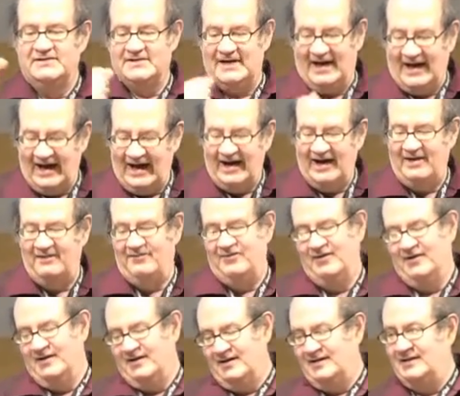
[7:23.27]
to have
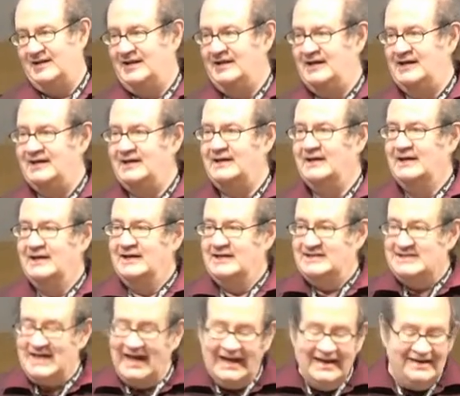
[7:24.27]
the
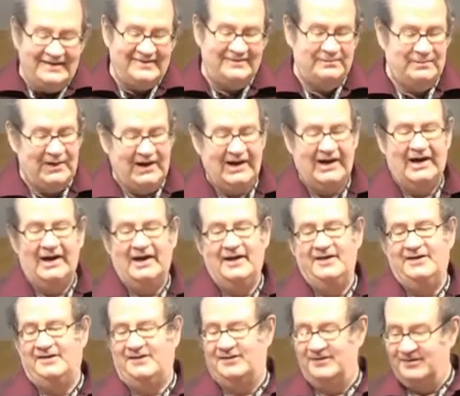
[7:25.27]
taste
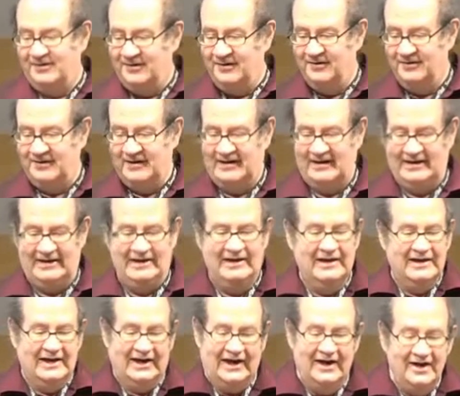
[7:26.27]
buds or the
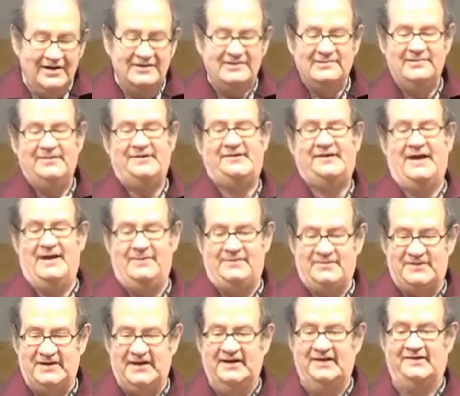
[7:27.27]
odor
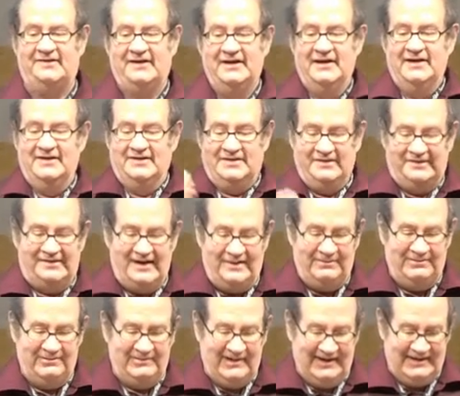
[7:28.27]
receptors to
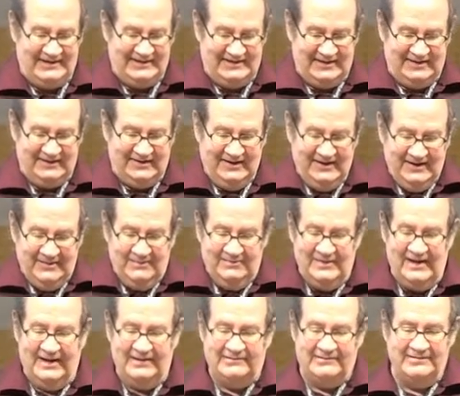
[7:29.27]
separate it.
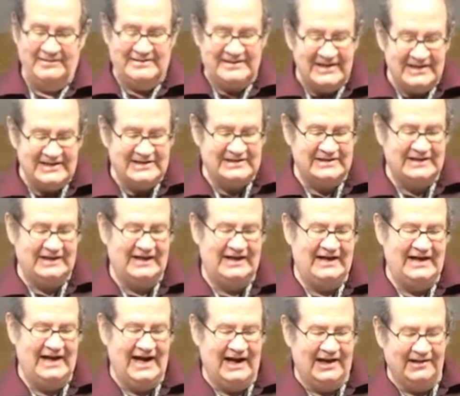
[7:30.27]
Now,
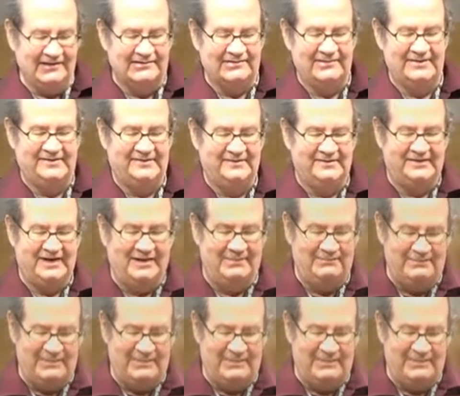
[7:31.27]
traditionally, algorithms are